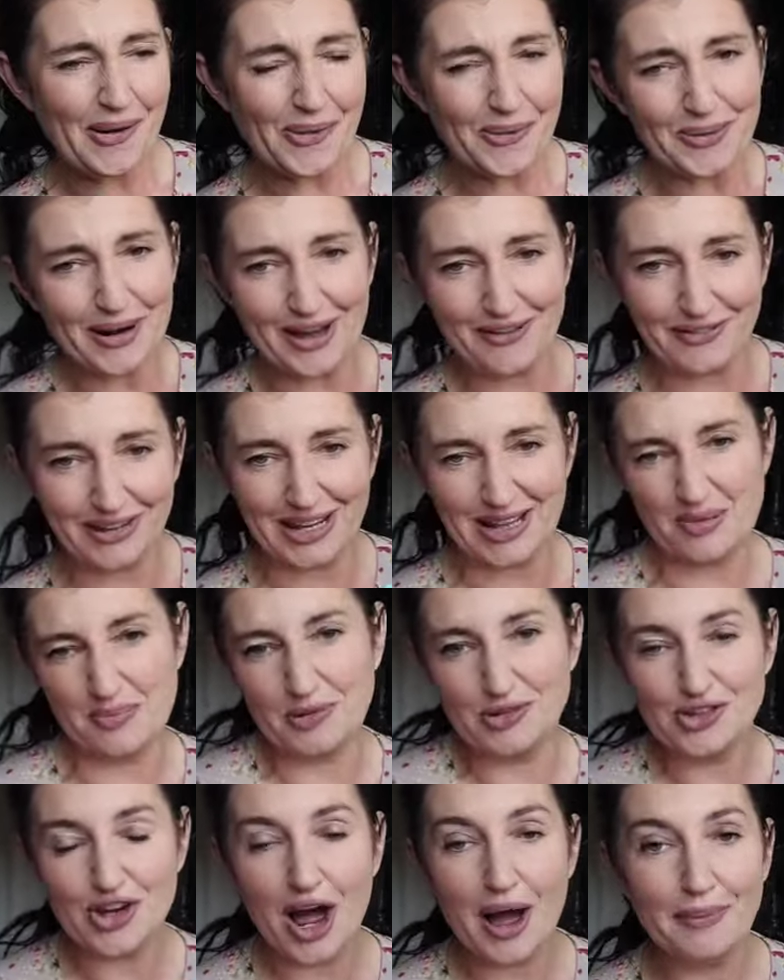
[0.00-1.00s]
all over these
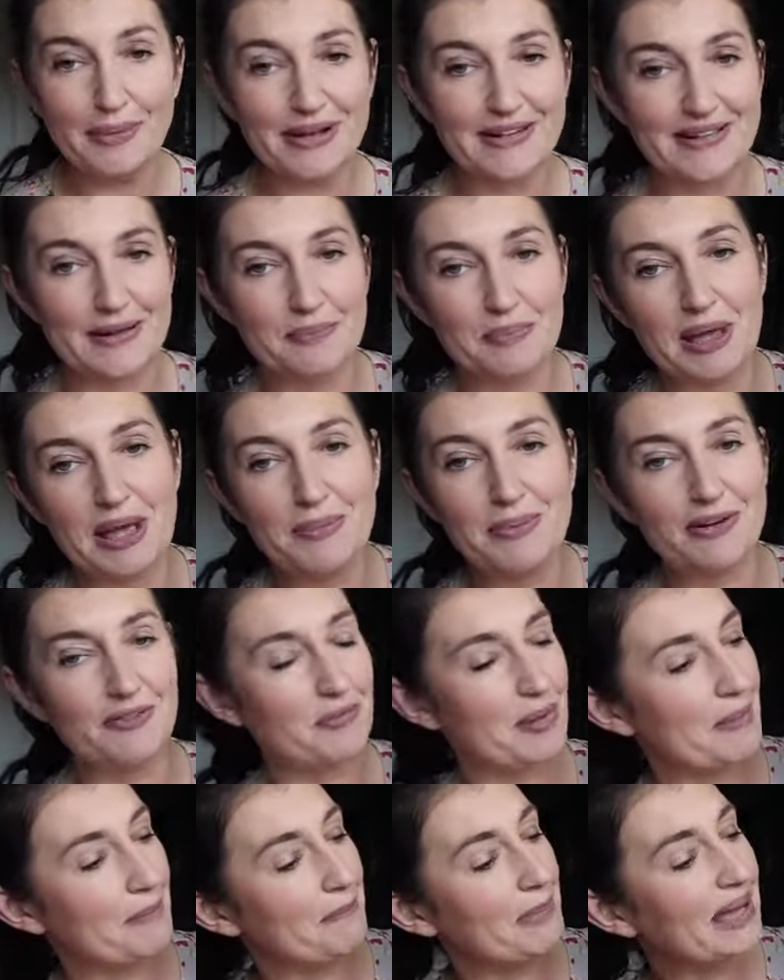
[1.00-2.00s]
pyjamas and people
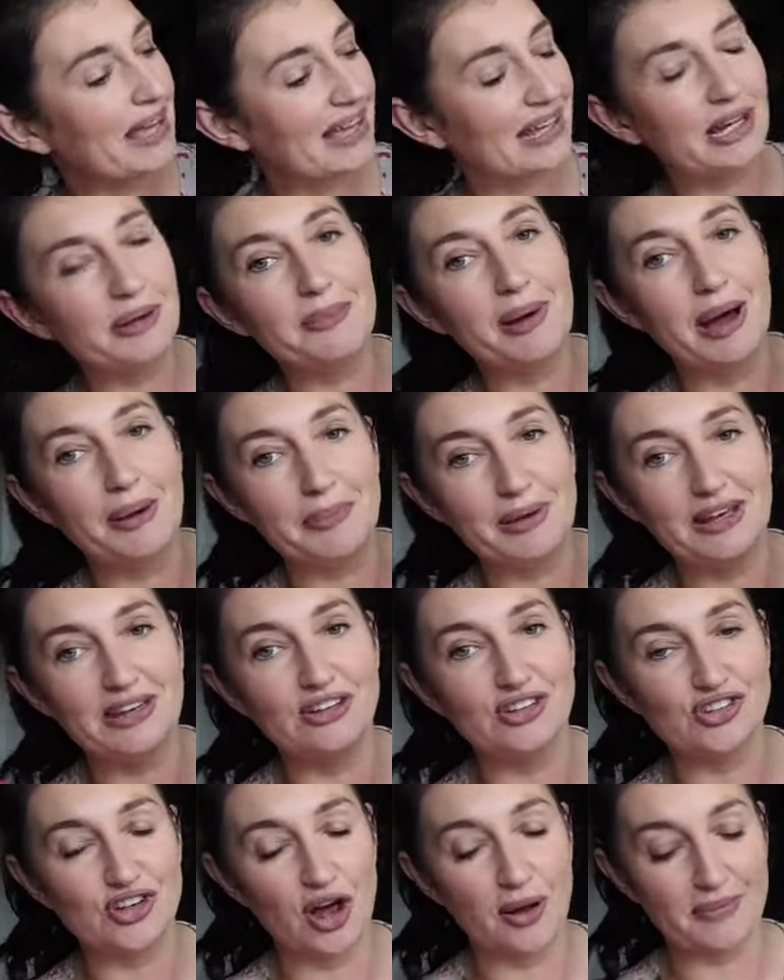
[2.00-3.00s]
have been picking them up in
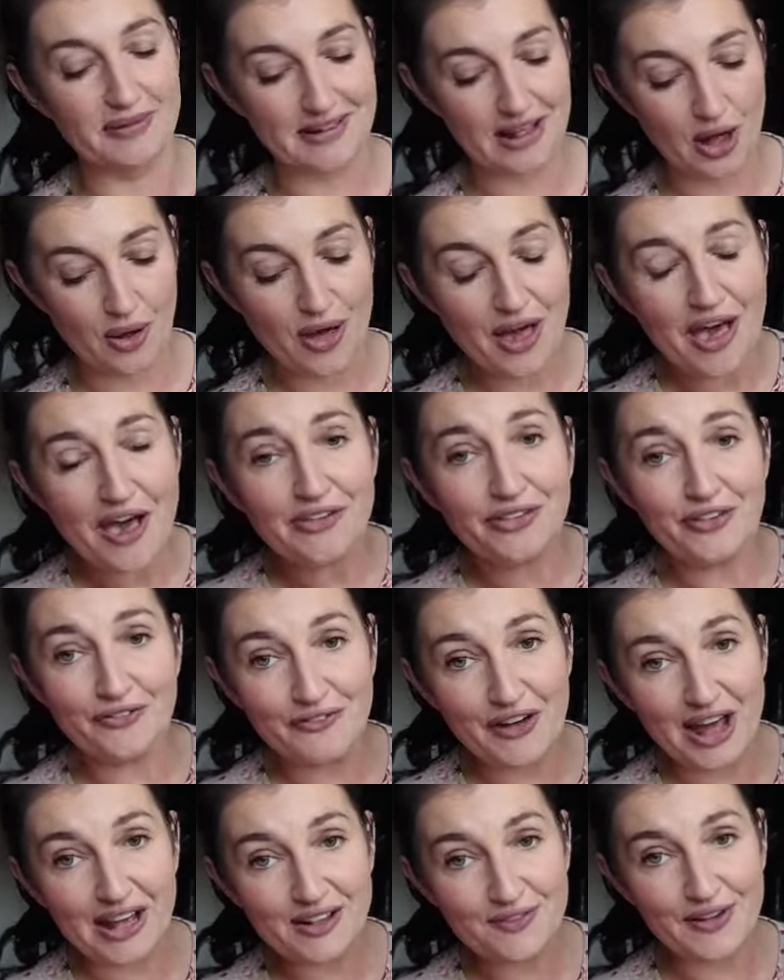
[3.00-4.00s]
the shop. So the
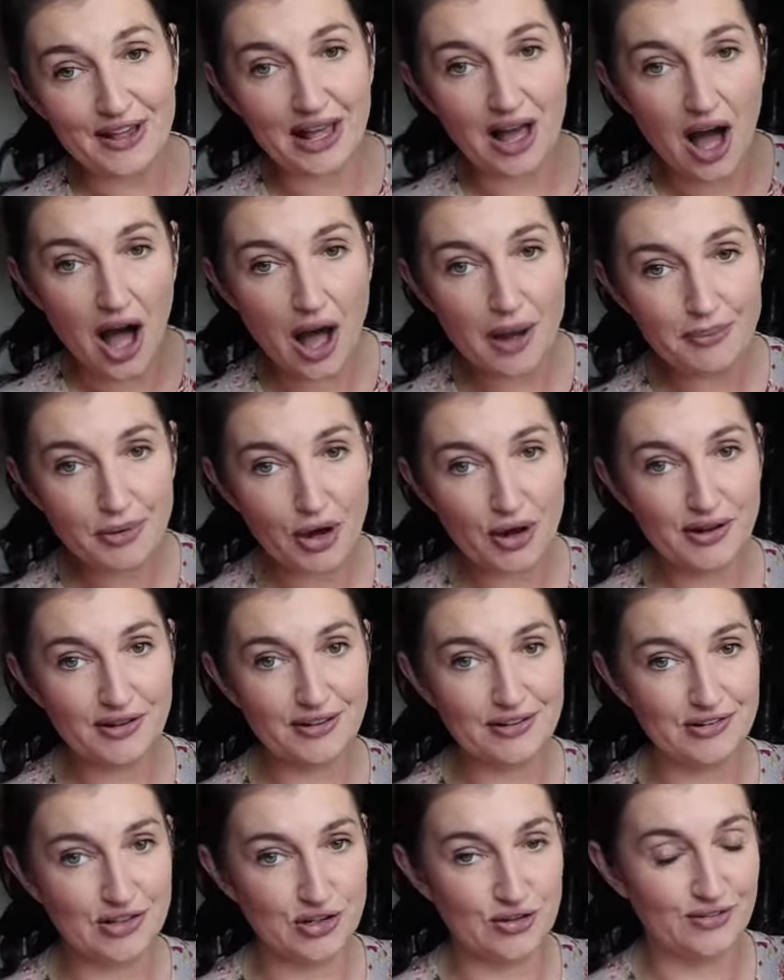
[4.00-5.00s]
first thing I'm going
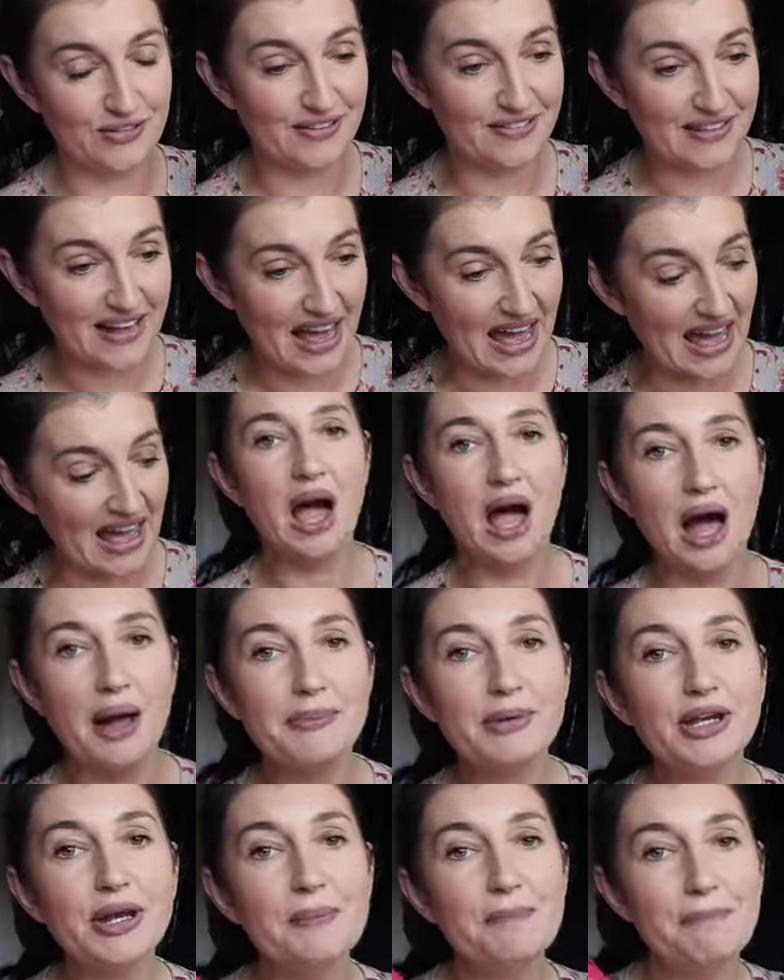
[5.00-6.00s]
to do today,
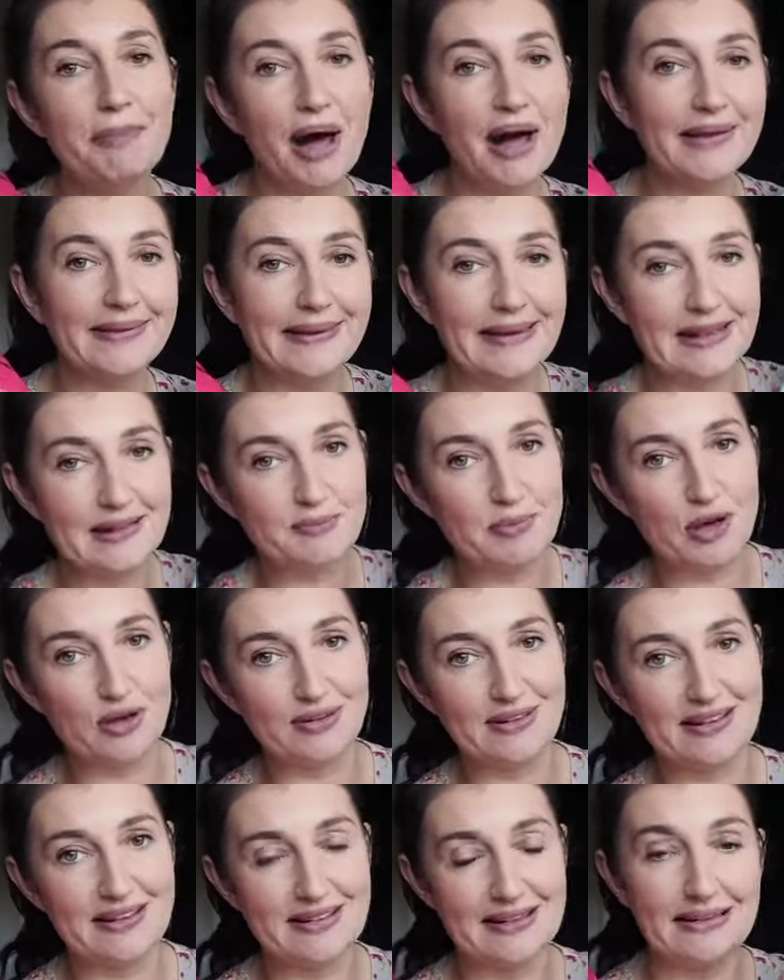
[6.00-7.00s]
I'm going to bung these
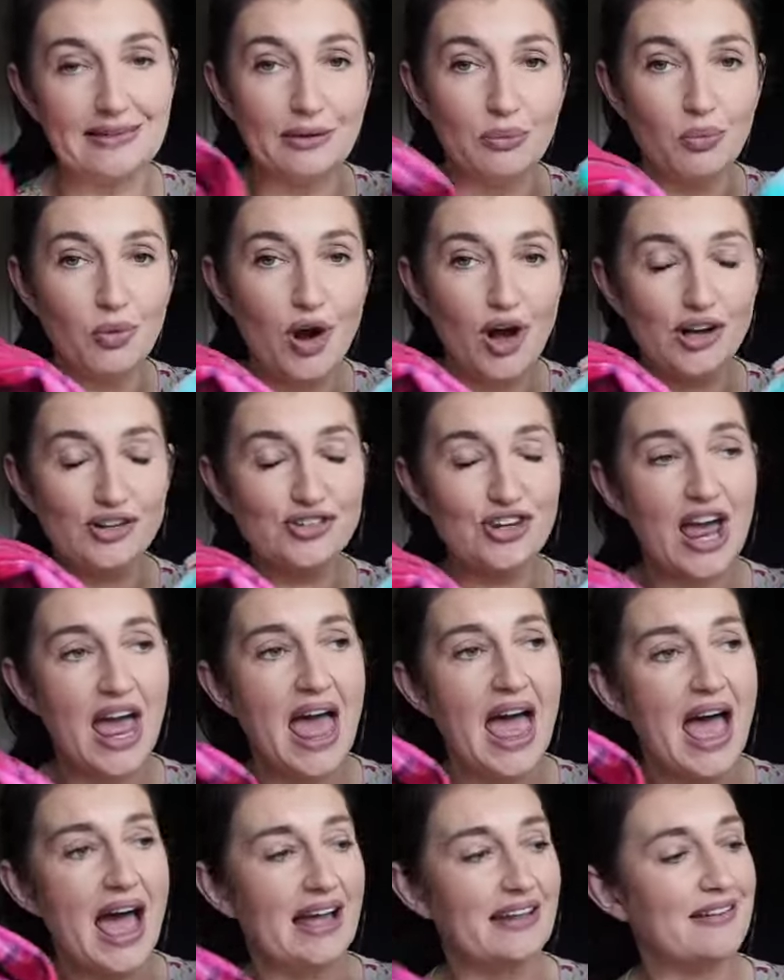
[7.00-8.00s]
beauties in the wash,
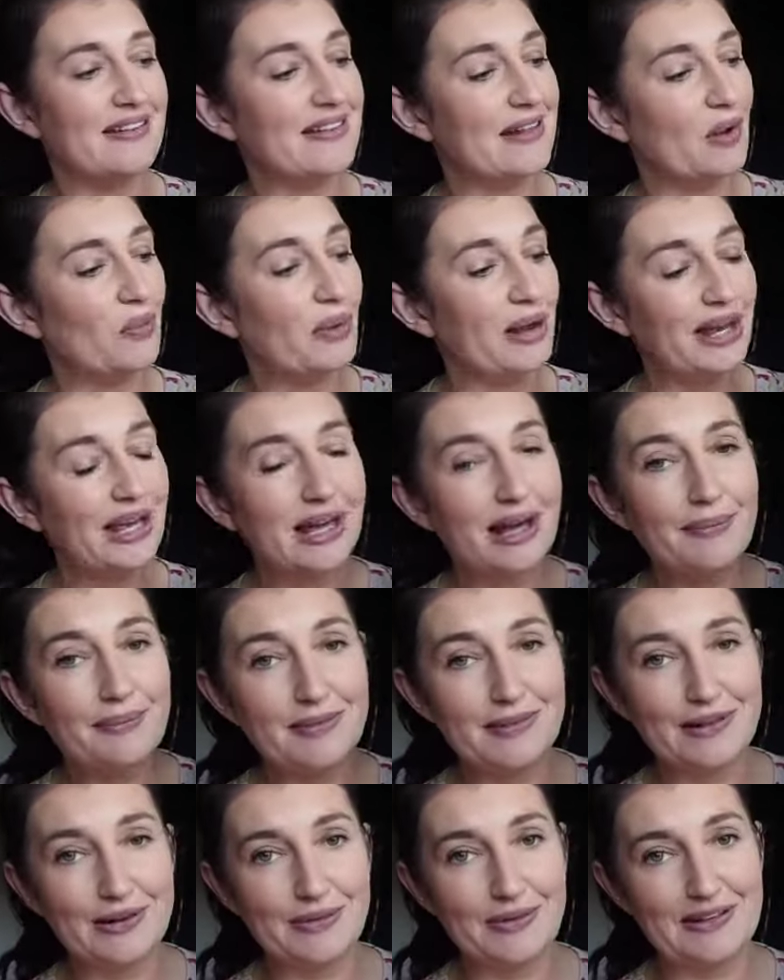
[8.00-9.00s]
and so when it
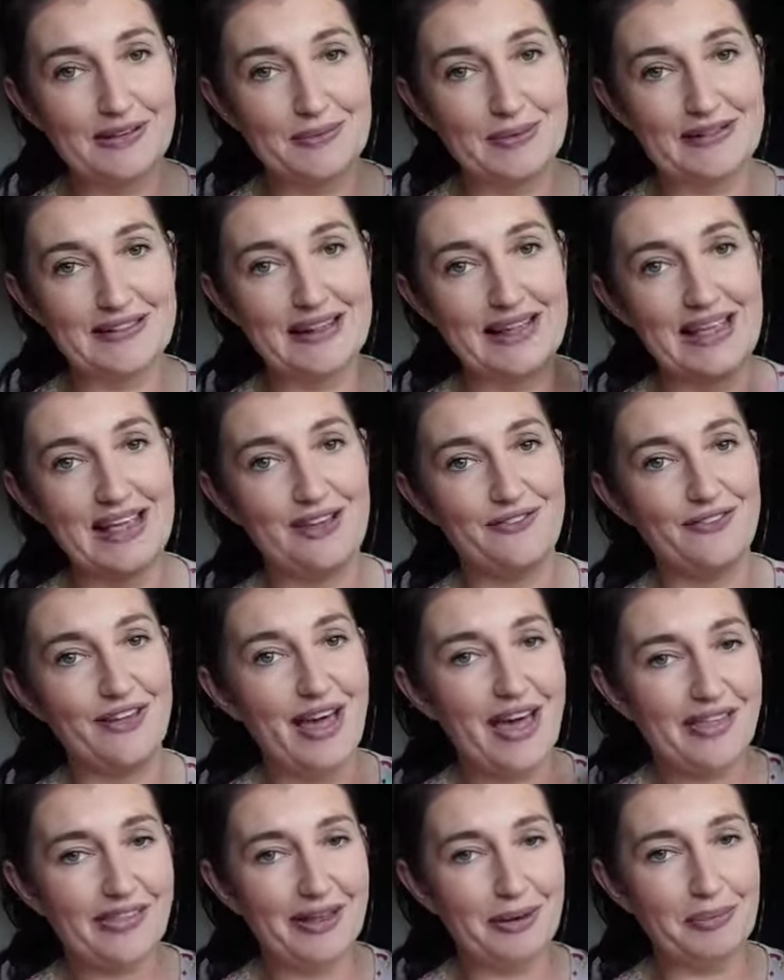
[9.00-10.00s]
comes to Christmas Eve
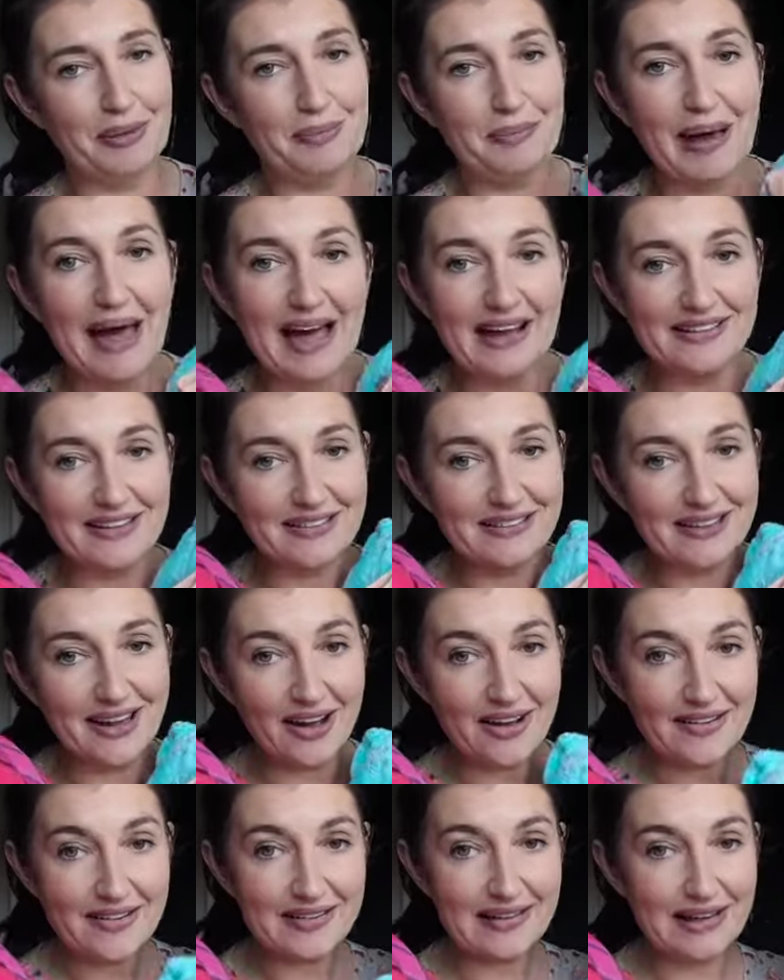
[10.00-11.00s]
they'll be packed
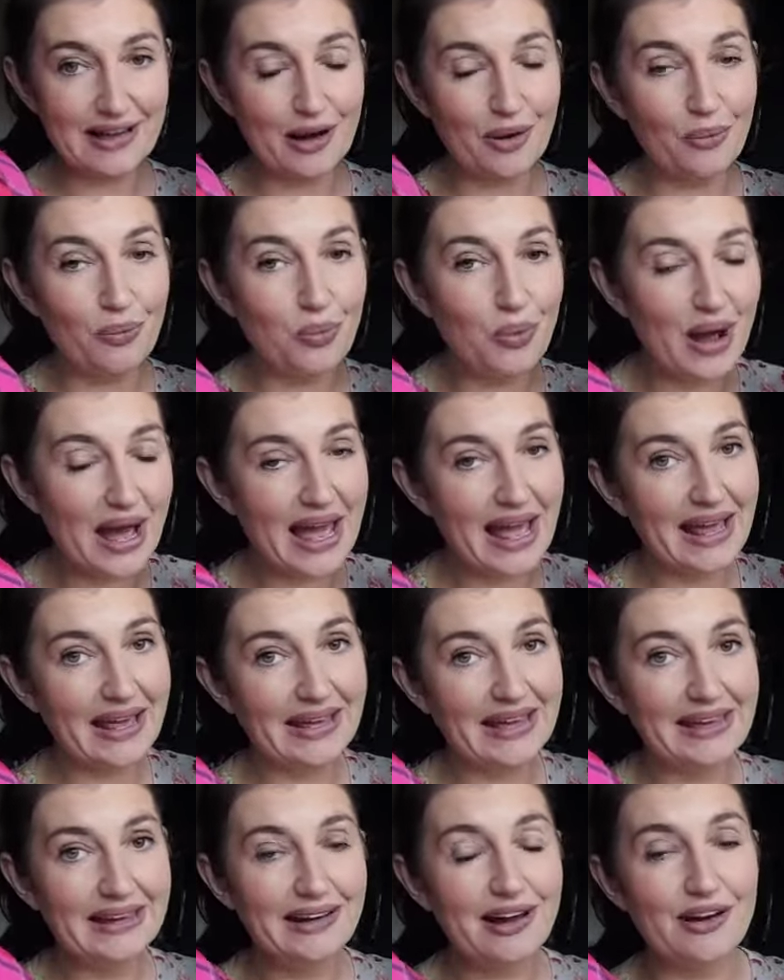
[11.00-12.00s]
nicely
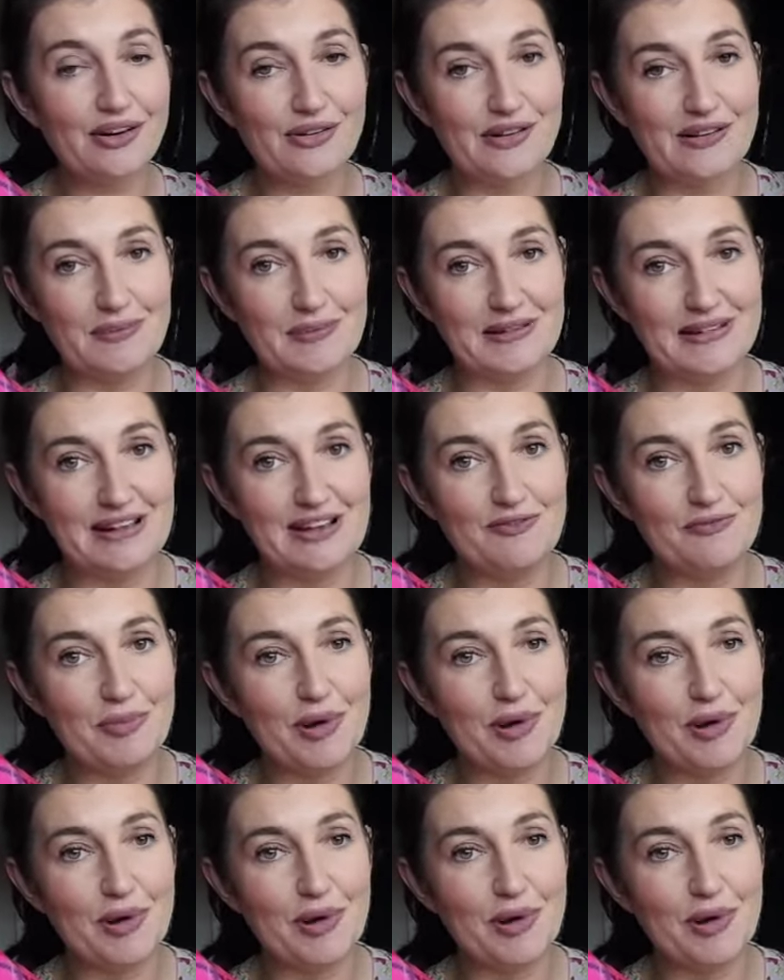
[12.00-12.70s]
away in our Christmas Eve